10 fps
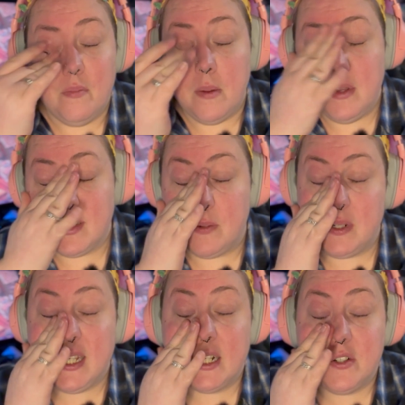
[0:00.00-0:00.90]
Maybe it's to
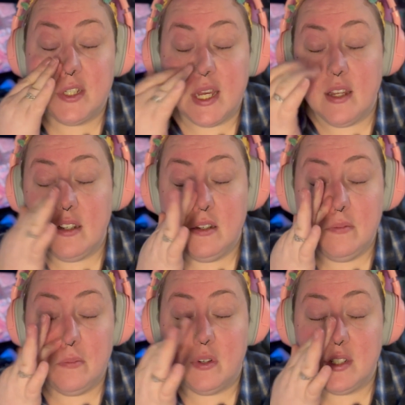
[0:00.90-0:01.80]
protect your skin
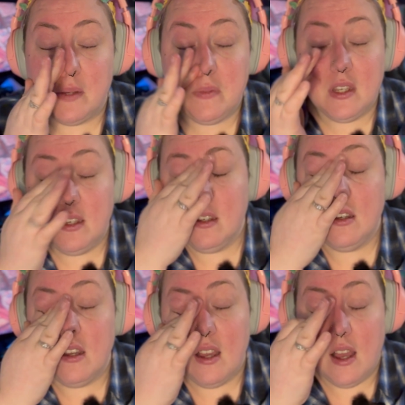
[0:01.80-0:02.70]
or something.
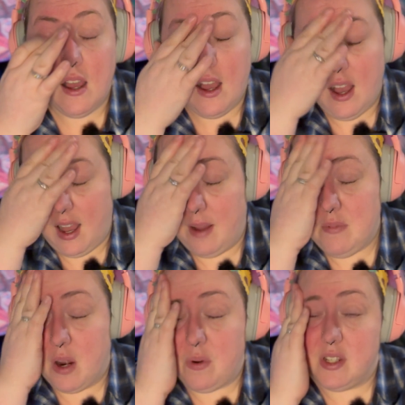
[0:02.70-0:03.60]
I'm
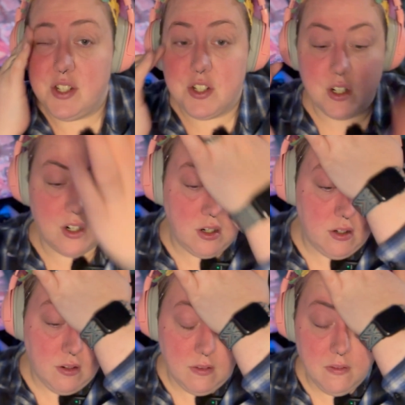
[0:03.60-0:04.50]
not really sure.
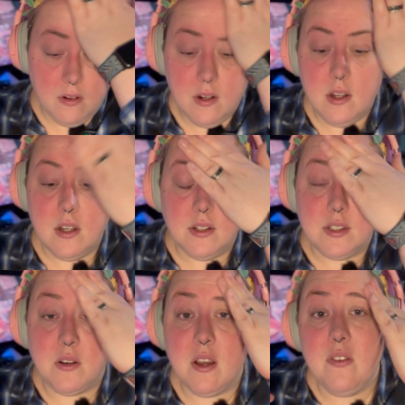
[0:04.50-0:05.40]

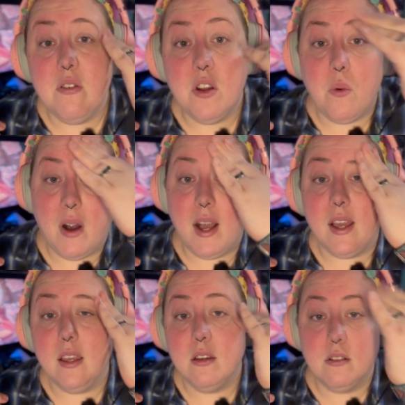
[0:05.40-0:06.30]
So if you know
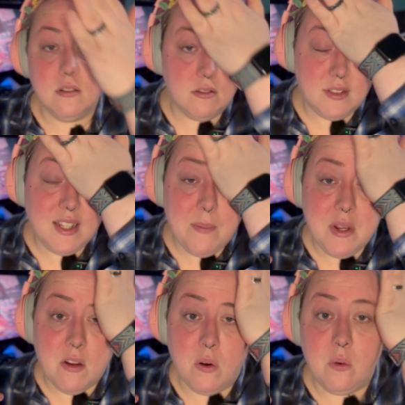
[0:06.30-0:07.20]
why, let
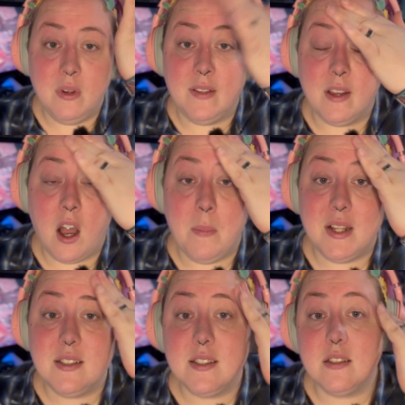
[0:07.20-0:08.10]
me know in the
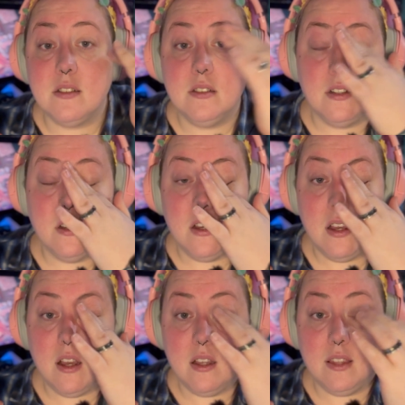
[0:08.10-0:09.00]
comments.
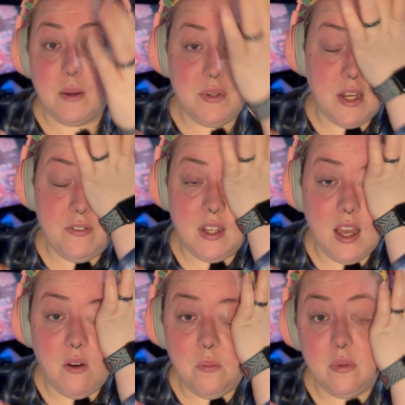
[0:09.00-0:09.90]
That would definitely
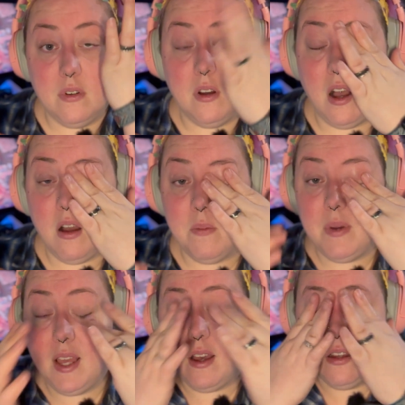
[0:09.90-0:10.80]
help.
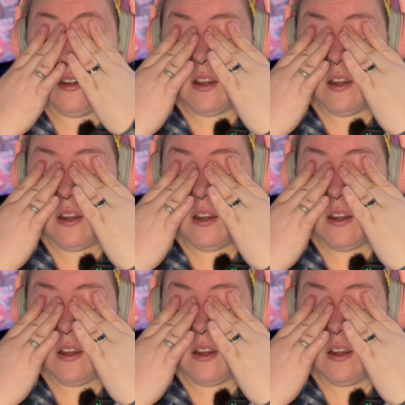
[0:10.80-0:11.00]
But yeah.